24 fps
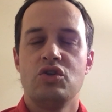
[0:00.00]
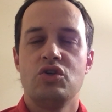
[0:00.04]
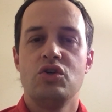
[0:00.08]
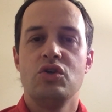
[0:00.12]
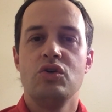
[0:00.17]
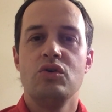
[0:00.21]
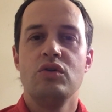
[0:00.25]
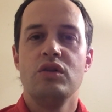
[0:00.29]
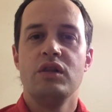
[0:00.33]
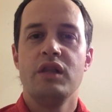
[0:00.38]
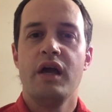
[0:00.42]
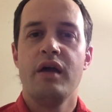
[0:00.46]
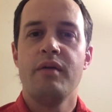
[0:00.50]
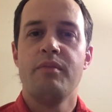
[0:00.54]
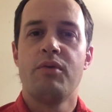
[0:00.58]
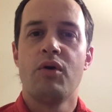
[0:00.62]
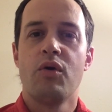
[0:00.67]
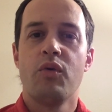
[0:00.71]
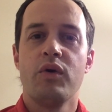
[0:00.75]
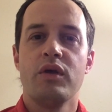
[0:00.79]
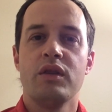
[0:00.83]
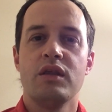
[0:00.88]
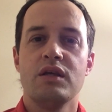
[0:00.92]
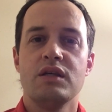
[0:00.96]
to
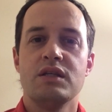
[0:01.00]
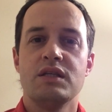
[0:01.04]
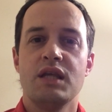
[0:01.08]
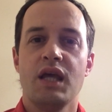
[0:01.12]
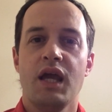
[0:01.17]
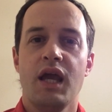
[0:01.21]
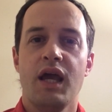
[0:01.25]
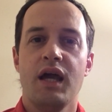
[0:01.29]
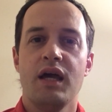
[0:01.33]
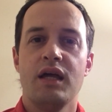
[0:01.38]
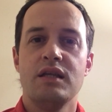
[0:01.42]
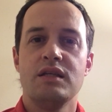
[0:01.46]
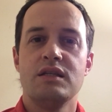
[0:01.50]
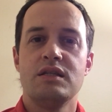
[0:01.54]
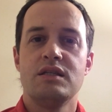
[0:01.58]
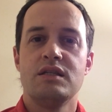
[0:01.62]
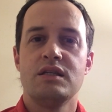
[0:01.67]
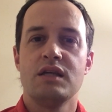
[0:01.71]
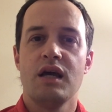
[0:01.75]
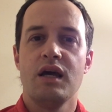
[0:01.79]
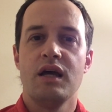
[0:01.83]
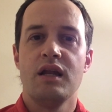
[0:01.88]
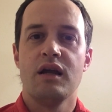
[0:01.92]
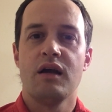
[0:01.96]
labor with his
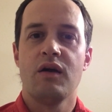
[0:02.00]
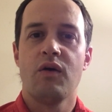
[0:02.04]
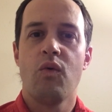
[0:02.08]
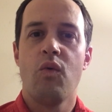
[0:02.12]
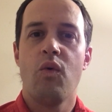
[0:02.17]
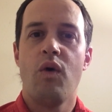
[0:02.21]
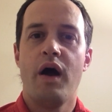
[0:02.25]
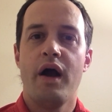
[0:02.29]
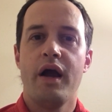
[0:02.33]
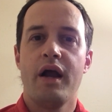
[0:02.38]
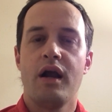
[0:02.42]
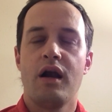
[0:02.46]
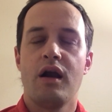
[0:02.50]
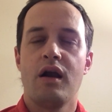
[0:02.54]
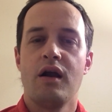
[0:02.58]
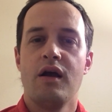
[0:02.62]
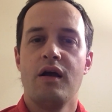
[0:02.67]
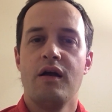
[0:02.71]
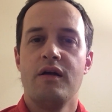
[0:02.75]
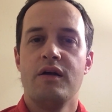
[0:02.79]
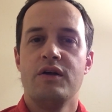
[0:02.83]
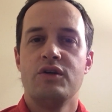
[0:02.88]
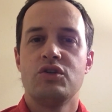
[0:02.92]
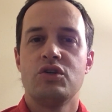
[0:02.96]
hands and acquire
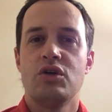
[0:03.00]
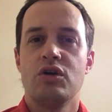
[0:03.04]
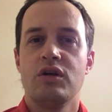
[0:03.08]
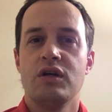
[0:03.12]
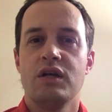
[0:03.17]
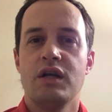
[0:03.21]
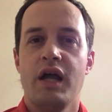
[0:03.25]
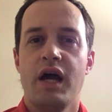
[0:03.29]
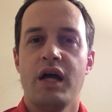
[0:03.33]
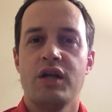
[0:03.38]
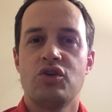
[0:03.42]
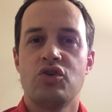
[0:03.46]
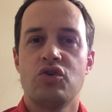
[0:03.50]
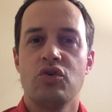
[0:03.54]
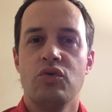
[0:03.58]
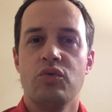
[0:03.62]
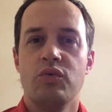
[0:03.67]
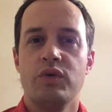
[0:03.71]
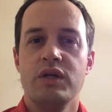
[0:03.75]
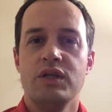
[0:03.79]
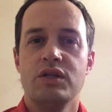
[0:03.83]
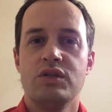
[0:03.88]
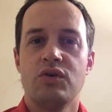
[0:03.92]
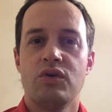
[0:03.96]
certain natural
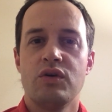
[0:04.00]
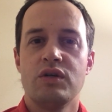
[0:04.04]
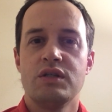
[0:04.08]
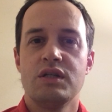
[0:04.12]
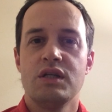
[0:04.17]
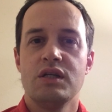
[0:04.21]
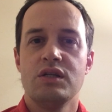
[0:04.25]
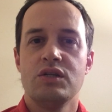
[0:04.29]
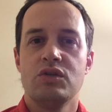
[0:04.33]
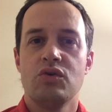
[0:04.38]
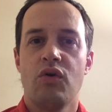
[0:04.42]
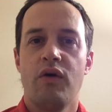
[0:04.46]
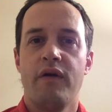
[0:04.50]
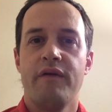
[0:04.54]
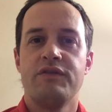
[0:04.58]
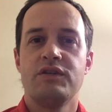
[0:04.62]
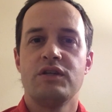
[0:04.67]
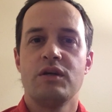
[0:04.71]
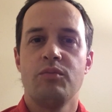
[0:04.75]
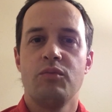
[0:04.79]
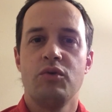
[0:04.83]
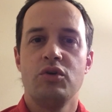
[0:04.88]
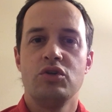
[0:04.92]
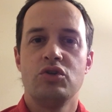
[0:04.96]
resources, or if
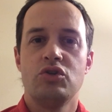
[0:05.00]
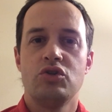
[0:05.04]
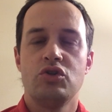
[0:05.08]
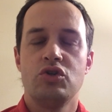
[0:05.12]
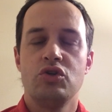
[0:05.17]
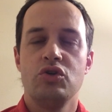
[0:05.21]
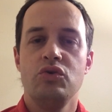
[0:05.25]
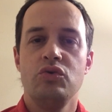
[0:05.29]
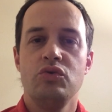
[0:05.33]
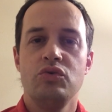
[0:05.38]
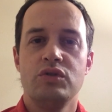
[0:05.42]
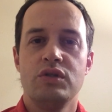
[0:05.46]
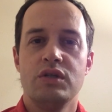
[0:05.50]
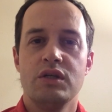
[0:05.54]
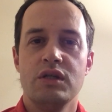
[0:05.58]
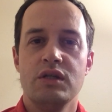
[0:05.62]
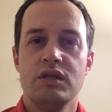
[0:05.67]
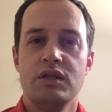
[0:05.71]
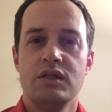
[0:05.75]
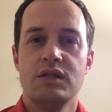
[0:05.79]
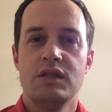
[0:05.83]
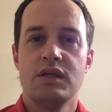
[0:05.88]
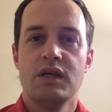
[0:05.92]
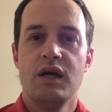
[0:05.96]
someone
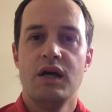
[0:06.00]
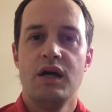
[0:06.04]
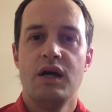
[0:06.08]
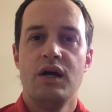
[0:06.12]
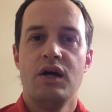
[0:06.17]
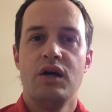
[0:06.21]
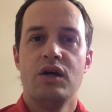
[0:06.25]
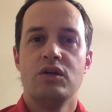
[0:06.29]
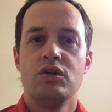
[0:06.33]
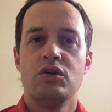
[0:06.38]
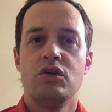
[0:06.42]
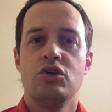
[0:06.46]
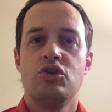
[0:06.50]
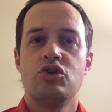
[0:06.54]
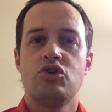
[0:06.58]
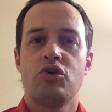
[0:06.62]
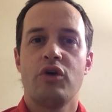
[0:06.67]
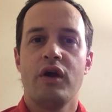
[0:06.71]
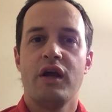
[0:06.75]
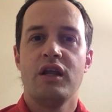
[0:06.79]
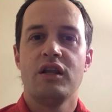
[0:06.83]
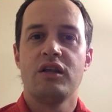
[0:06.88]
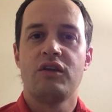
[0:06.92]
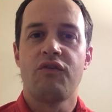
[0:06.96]
chooses to
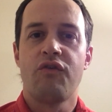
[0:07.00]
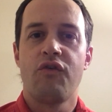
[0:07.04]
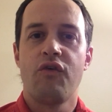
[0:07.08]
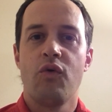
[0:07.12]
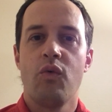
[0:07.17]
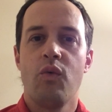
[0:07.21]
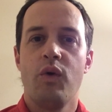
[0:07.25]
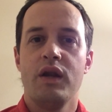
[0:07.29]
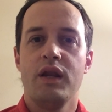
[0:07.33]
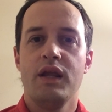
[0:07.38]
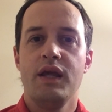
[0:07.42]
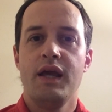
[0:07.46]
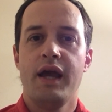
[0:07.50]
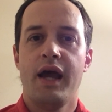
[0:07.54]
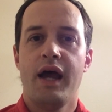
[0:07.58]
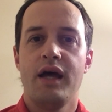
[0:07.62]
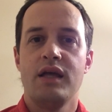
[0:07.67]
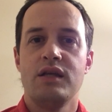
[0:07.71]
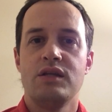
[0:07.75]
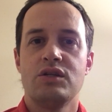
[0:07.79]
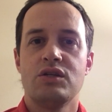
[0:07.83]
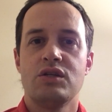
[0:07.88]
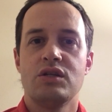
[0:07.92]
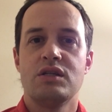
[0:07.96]
transfer what he
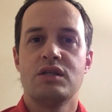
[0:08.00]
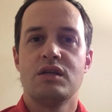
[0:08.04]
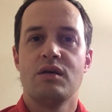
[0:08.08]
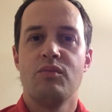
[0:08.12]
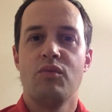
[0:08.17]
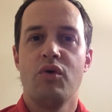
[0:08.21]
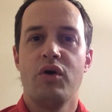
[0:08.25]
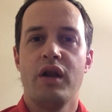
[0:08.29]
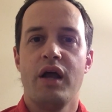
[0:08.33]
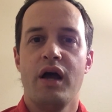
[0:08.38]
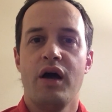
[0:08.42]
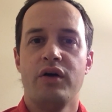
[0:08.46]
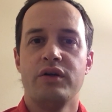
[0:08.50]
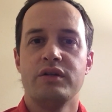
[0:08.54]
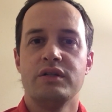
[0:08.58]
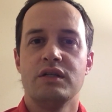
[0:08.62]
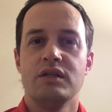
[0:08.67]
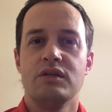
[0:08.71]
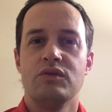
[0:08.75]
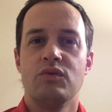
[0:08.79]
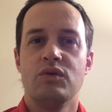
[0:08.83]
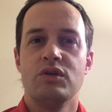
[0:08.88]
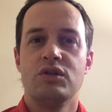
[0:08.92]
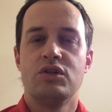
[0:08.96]
has to someone else
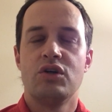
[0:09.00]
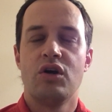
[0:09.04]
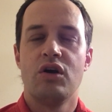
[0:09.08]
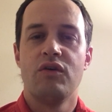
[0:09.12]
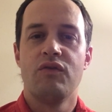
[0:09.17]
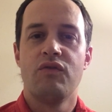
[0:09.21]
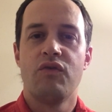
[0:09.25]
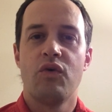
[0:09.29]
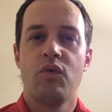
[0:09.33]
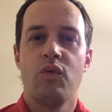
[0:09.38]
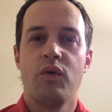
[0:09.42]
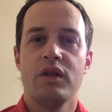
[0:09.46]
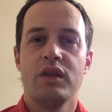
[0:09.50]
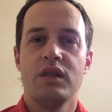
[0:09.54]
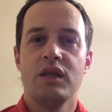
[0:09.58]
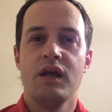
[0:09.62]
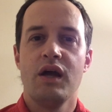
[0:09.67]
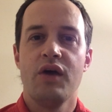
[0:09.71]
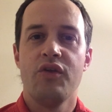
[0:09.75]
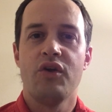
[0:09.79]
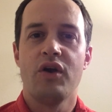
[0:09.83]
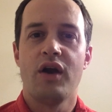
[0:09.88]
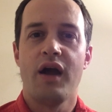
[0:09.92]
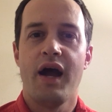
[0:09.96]
in return for what
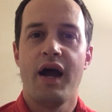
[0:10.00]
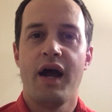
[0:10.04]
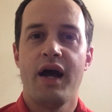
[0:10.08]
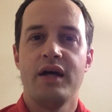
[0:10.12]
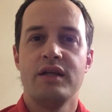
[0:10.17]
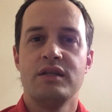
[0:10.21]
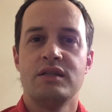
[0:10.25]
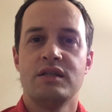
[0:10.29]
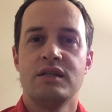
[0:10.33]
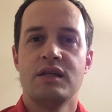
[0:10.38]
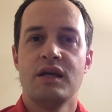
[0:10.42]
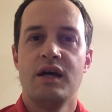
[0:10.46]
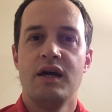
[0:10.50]
the other has,